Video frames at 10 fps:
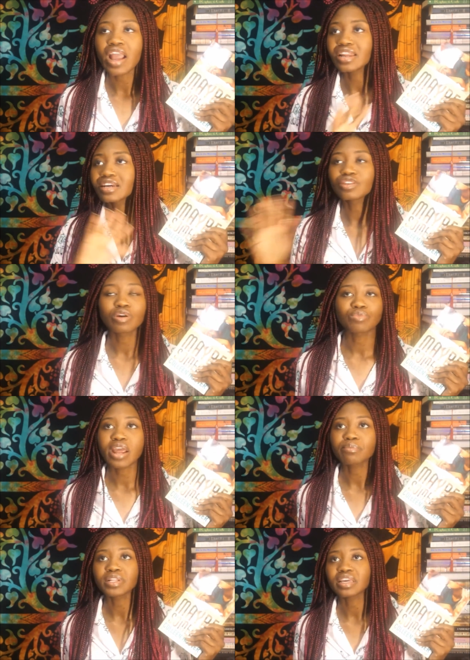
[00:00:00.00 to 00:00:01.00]
and I know I'm
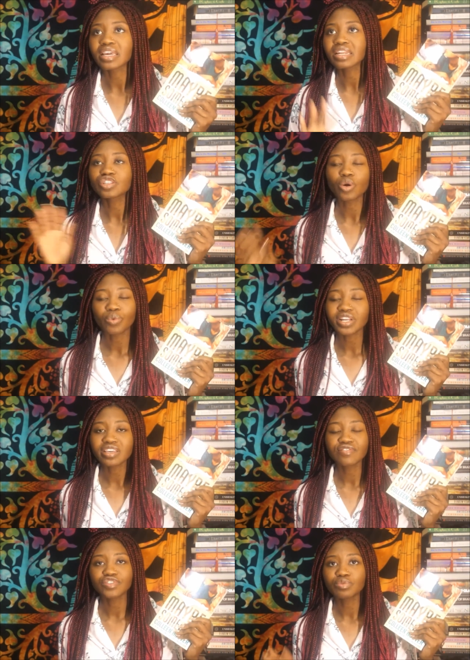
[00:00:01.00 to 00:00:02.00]
rambling and I don't want to
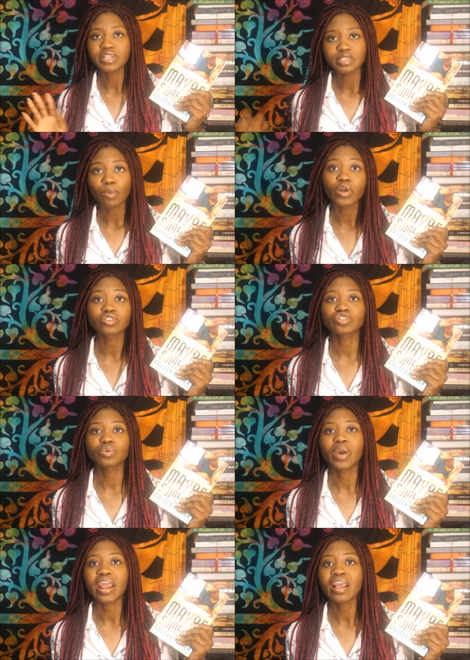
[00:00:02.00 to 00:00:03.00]
give too many spoilers
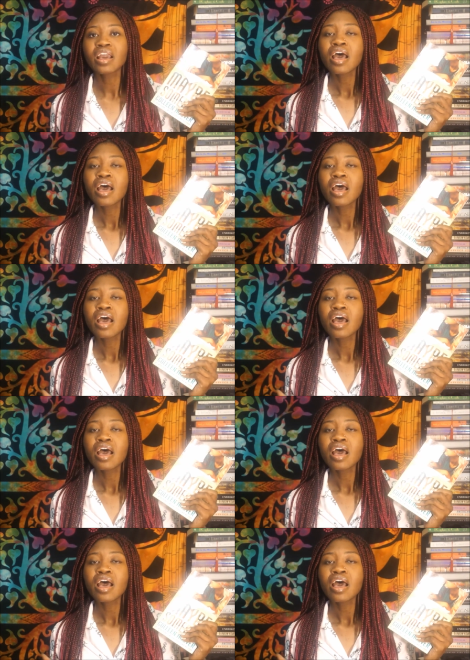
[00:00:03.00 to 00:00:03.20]
away